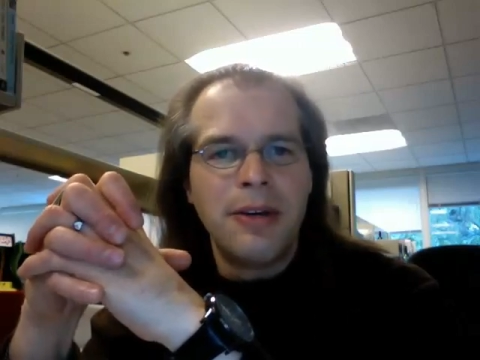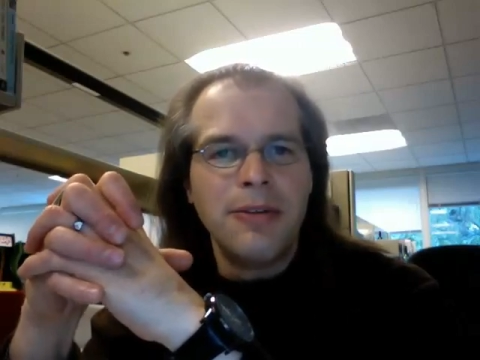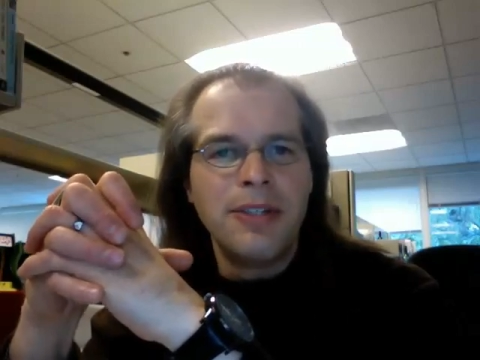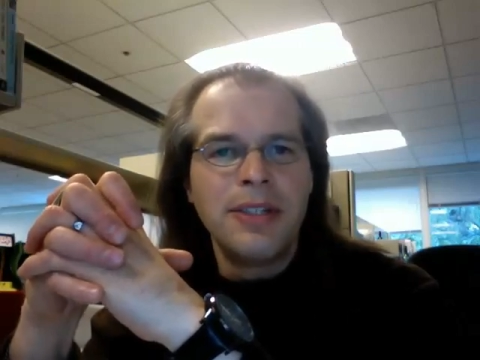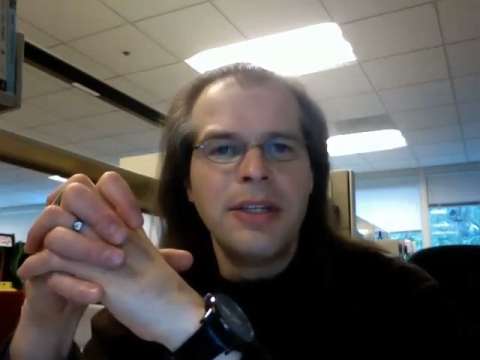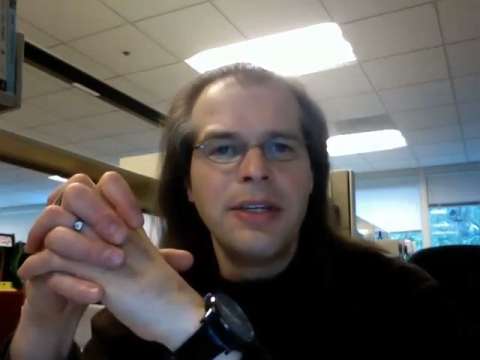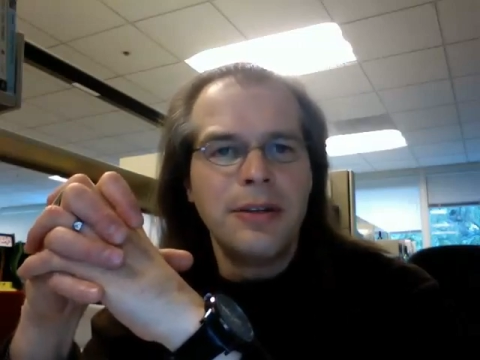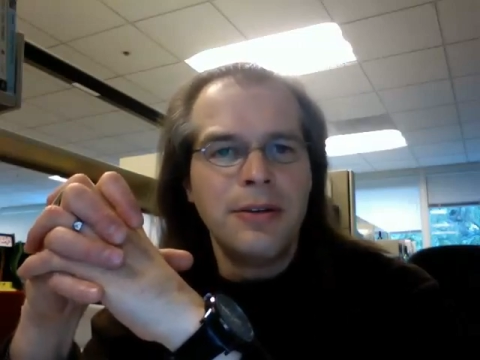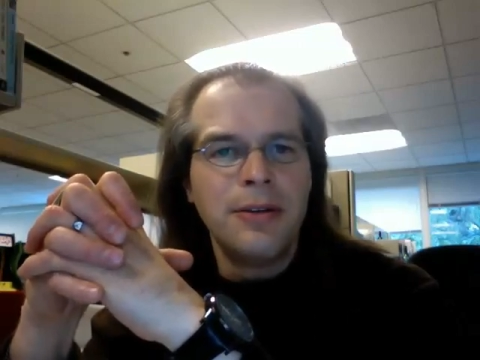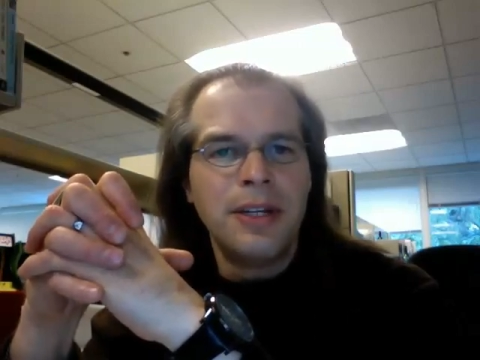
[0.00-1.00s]
Recently,
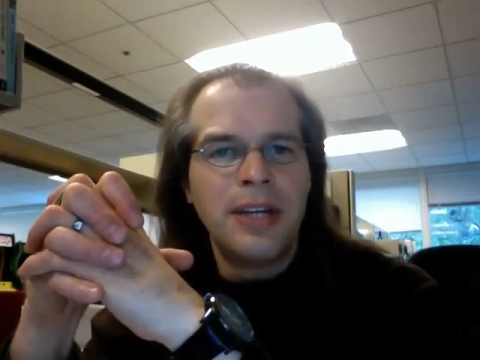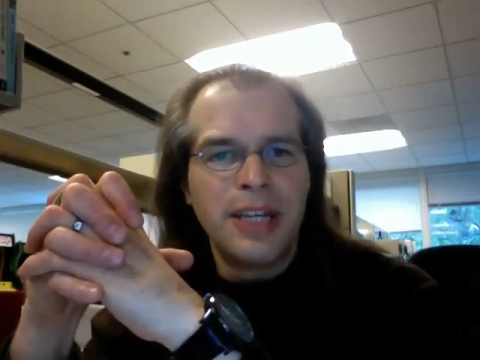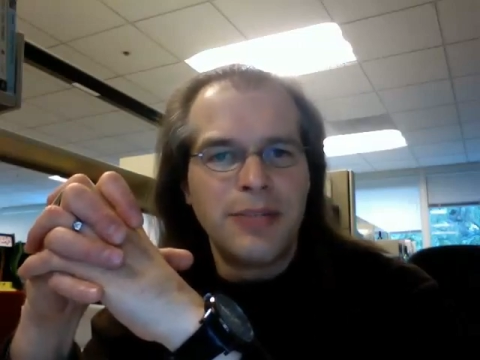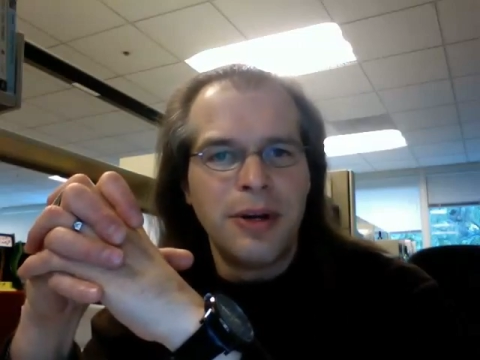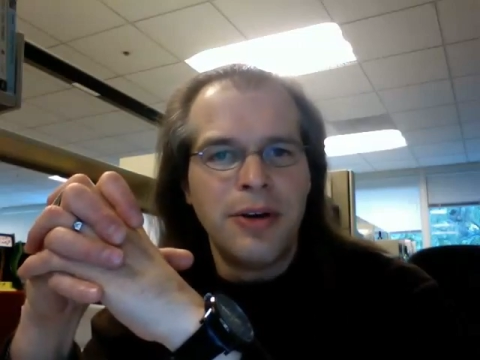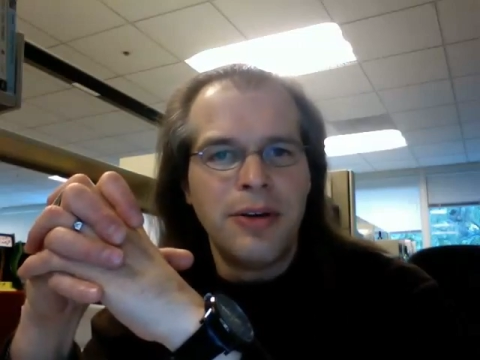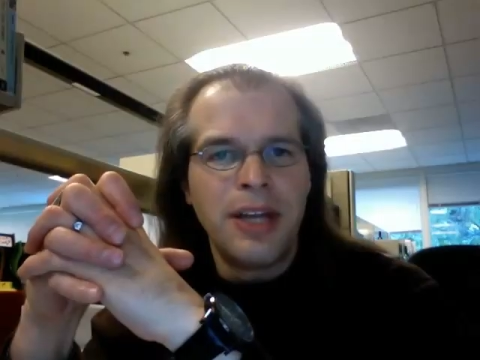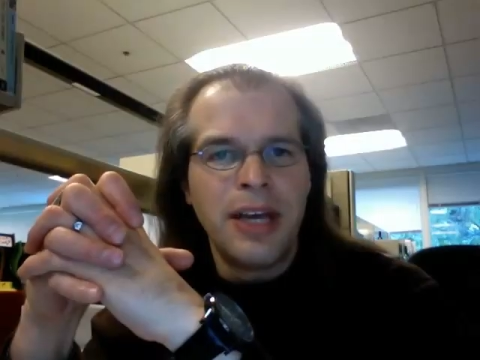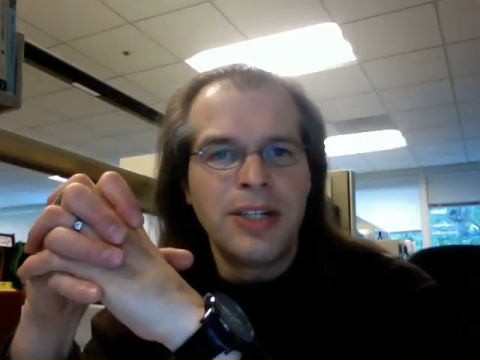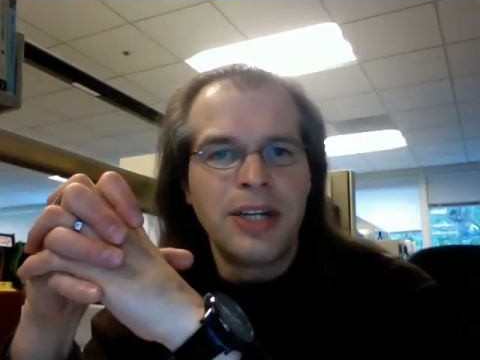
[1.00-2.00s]
Google and Hasbro
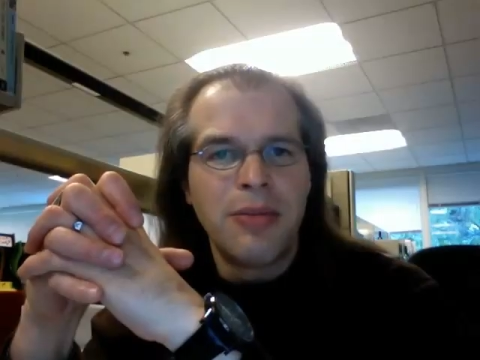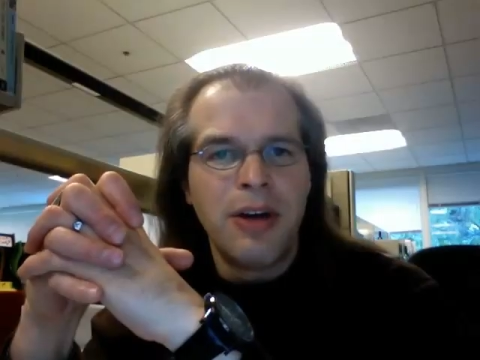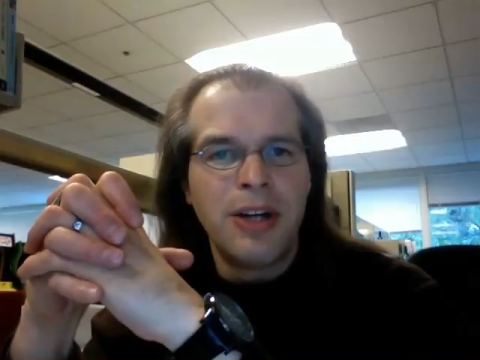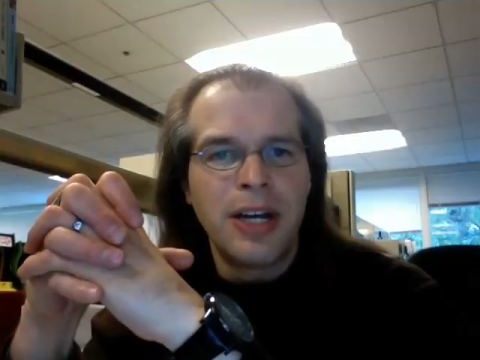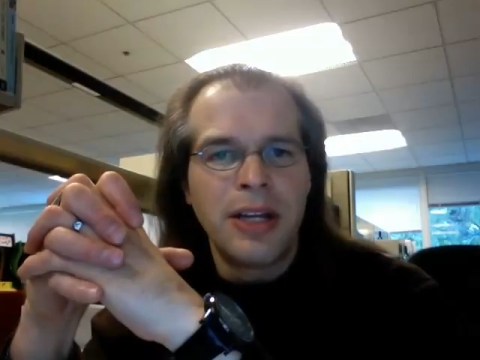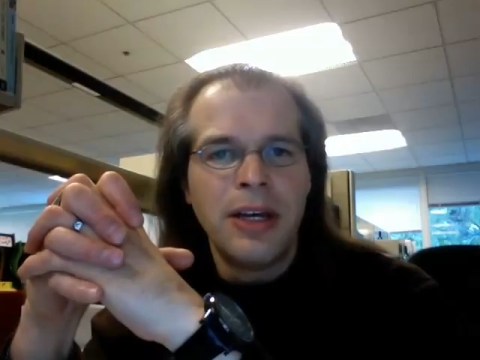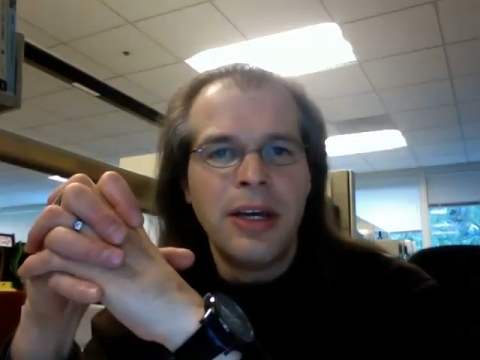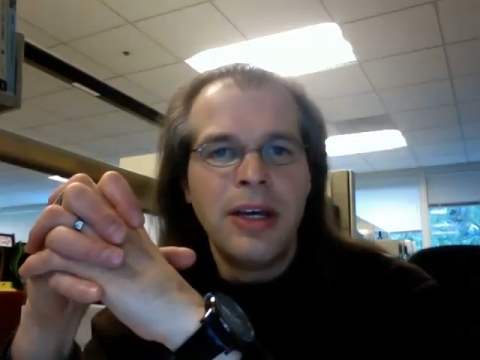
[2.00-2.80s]
engaged in a project